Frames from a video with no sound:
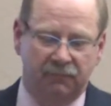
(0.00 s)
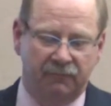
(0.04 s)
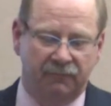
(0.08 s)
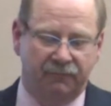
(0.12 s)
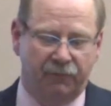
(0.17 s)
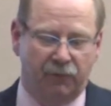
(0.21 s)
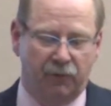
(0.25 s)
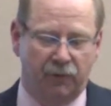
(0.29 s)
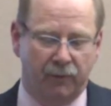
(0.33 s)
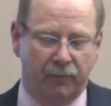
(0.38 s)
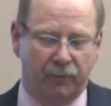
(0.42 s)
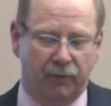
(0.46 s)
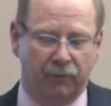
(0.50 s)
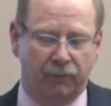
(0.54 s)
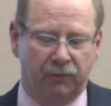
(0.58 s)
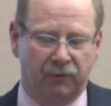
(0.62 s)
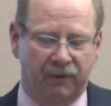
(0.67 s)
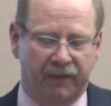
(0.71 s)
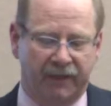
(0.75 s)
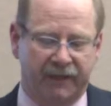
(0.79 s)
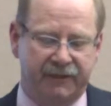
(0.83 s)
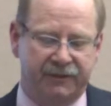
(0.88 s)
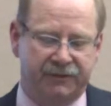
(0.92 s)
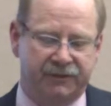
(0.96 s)
formal
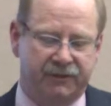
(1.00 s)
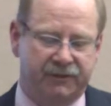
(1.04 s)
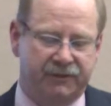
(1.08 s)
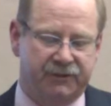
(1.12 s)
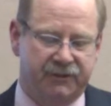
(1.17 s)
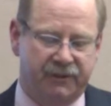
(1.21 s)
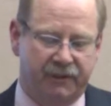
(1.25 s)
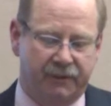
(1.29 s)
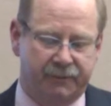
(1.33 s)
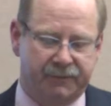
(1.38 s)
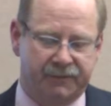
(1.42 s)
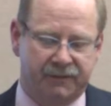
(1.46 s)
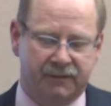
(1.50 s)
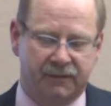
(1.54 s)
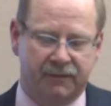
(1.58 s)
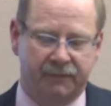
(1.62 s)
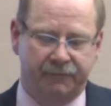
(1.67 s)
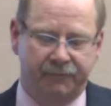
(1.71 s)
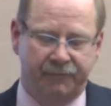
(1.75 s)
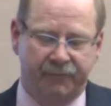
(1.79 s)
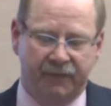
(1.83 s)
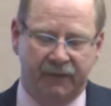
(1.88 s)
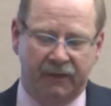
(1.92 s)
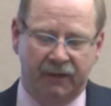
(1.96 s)
relationships.
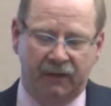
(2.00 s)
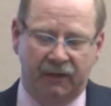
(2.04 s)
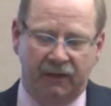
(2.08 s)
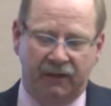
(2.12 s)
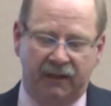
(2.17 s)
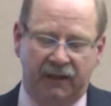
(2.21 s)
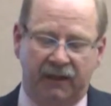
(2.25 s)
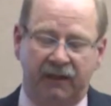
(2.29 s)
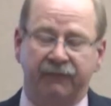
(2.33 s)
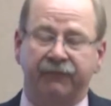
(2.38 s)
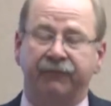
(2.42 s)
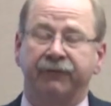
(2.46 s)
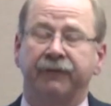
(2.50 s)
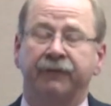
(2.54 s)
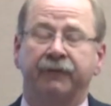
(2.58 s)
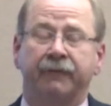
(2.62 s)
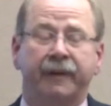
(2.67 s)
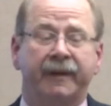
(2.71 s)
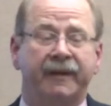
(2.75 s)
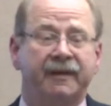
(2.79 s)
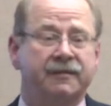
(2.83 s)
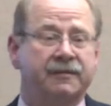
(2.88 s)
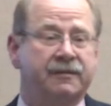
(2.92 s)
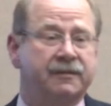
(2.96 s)

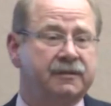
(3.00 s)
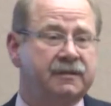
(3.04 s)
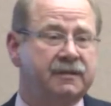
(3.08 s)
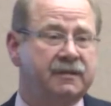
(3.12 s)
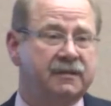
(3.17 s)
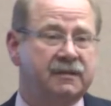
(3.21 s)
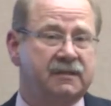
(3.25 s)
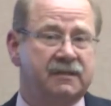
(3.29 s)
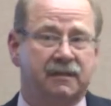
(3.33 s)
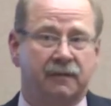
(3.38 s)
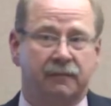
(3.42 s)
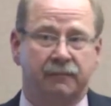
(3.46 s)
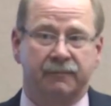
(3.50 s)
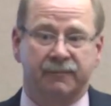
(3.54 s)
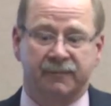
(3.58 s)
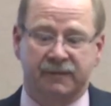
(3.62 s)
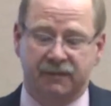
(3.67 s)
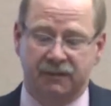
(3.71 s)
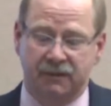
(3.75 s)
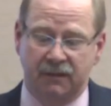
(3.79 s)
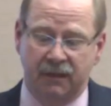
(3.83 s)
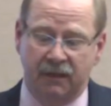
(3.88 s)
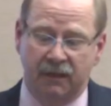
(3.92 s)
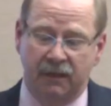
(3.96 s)
Information
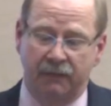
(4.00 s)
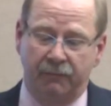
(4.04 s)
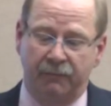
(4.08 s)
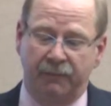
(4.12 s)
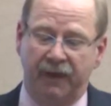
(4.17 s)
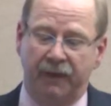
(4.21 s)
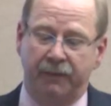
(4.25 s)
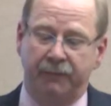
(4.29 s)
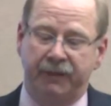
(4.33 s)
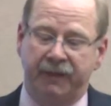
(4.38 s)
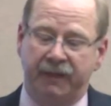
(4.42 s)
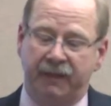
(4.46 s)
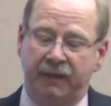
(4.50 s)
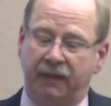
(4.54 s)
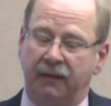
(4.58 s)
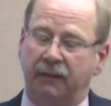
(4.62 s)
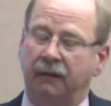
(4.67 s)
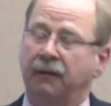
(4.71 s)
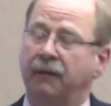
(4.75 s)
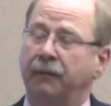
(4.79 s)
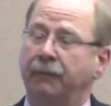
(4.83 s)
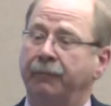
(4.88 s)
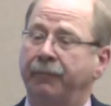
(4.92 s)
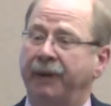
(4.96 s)
systems may be
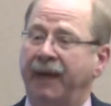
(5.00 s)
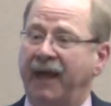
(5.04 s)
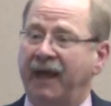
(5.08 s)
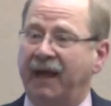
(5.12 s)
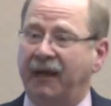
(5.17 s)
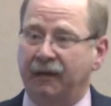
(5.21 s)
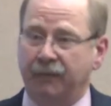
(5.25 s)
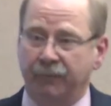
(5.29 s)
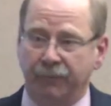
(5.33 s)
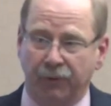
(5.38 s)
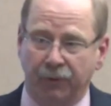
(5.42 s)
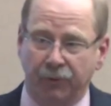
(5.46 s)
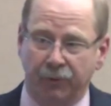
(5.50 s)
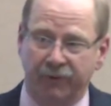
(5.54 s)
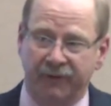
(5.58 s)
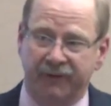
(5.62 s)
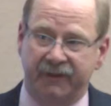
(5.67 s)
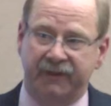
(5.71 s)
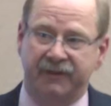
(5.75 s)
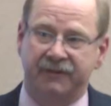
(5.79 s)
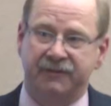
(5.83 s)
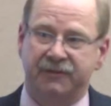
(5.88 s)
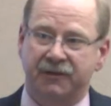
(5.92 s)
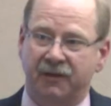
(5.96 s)
incompatible
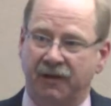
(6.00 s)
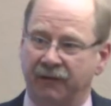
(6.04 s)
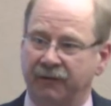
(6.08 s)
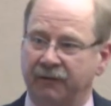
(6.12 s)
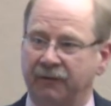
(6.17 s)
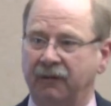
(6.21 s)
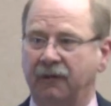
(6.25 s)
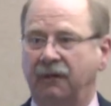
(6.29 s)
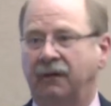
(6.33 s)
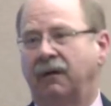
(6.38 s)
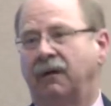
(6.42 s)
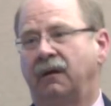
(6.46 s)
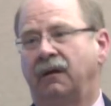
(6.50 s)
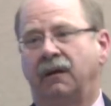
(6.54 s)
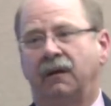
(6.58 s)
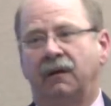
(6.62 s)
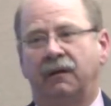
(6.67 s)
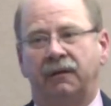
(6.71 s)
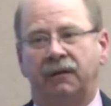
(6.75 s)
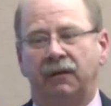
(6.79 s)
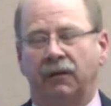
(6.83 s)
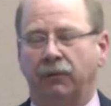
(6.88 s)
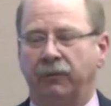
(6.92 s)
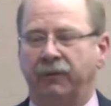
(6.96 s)
with each other.
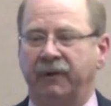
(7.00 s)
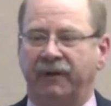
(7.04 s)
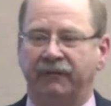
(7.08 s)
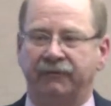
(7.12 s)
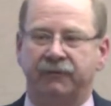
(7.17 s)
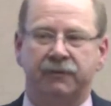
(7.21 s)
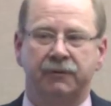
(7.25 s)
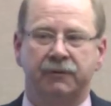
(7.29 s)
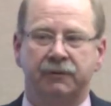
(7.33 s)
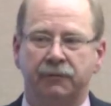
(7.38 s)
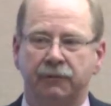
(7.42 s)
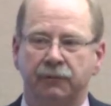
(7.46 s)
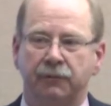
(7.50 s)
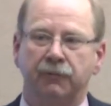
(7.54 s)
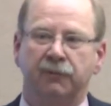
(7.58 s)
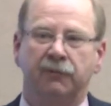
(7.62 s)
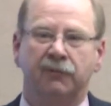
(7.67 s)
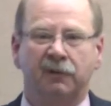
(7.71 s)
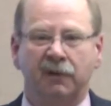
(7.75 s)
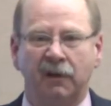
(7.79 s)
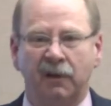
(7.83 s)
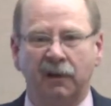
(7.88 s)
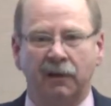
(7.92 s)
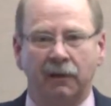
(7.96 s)
We have
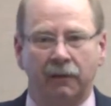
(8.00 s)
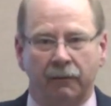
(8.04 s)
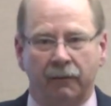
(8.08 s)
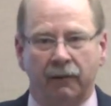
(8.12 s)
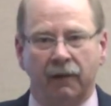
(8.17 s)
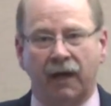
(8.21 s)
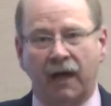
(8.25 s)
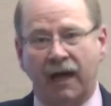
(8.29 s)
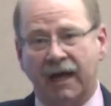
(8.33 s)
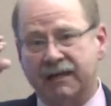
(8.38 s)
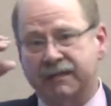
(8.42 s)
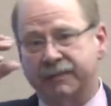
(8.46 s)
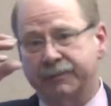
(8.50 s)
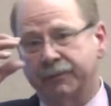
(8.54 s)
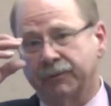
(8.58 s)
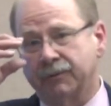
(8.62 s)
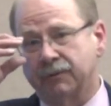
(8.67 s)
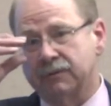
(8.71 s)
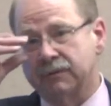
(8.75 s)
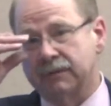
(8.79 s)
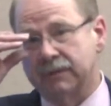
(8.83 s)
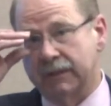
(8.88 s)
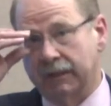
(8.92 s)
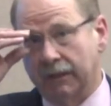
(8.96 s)
2
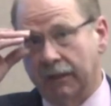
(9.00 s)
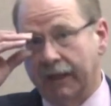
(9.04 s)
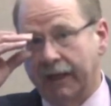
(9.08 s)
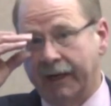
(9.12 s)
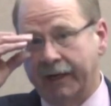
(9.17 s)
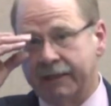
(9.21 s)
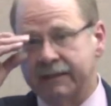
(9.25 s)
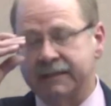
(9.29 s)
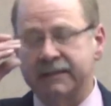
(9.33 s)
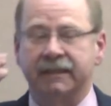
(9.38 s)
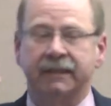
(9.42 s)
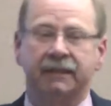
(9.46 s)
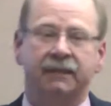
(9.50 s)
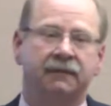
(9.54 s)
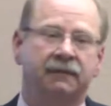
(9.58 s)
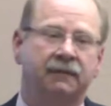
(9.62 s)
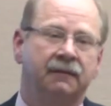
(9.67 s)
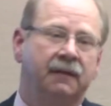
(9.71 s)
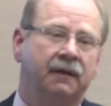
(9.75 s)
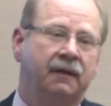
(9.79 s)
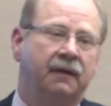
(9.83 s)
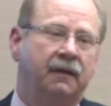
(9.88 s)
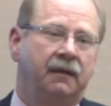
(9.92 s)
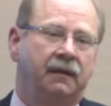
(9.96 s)
hospitals in
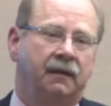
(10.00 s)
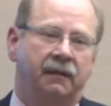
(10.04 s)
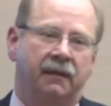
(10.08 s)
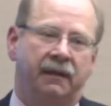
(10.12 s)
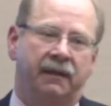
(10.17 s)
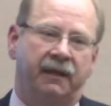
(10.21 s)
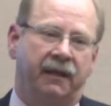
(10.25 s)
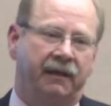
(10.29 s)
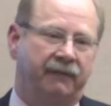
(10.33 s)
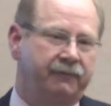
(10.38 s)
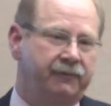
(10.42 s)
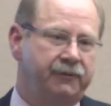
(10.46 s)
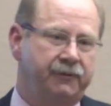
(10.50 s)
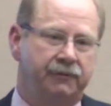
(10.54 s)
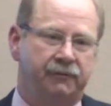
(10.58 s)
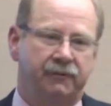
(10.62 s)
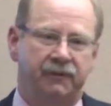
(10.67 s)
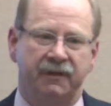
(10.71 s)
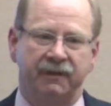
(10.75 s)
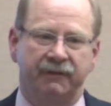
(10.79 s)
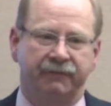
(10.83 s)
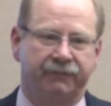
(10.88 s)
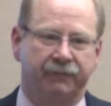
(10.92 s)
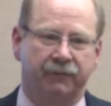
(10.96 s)
Lansing. They have 2
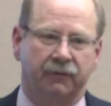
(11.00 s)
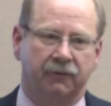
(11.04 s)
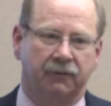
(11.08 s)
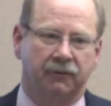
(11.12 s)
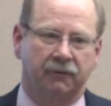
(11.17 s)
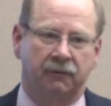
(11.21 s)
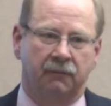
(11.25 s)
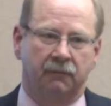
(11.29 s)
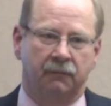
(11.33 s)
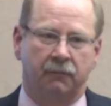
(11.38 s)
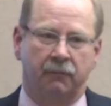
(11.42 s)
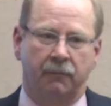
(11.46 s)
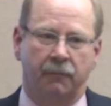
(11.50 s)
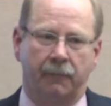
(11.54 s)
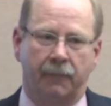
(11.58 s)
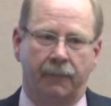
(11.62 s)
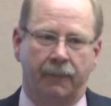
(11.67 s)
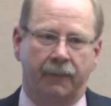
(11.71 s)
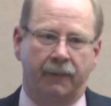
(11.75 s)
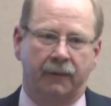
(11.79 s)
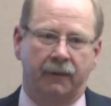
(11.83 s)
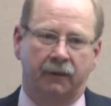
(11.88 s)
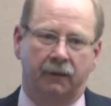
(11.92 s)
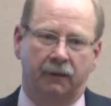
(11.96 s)
different
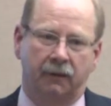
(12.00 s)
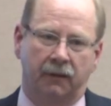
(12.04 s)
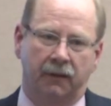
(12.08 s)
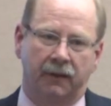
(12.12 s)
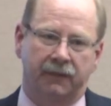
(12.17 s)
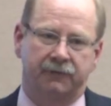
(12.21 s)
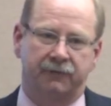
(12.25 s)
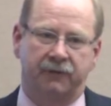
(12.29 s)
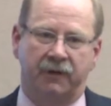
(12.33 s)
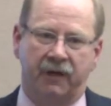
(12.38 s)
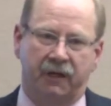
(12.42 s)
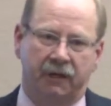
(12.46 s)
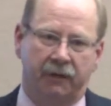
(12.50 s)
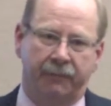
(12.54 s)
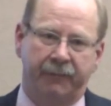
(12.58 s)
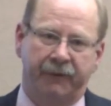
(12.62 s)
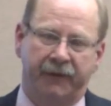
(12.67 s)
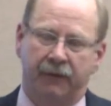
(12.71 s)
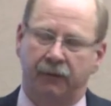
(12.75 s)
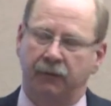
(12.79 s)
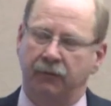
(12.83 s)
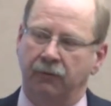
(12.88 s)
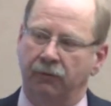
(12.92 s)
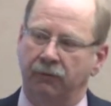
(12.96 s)
electronic
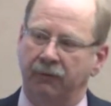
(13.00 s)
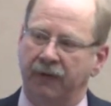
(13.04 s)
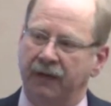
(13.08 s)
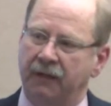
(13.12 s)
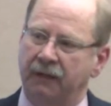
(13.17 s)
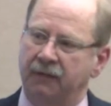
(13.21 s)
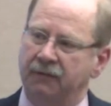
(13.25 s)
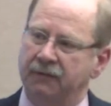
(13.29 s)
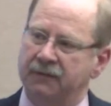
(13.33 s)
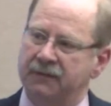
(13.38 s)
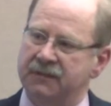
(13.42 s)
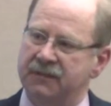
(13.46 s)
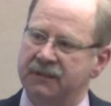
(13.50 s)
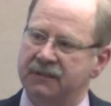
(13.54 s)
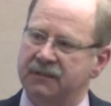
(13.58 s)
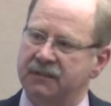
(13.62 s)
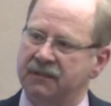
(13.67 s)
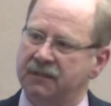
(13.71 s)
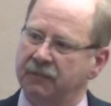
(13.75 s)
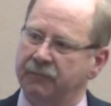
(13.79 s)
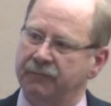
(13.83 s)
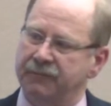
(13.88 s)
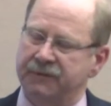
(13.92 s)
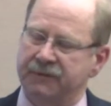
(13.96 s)
medical record
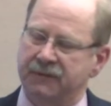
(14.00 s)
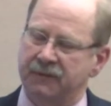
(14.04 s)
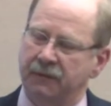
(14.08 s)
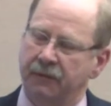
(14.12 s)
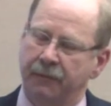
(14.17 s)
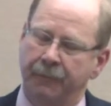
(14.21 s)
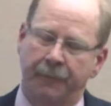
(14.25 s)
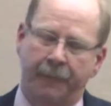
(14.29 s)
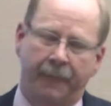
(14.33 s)
systems.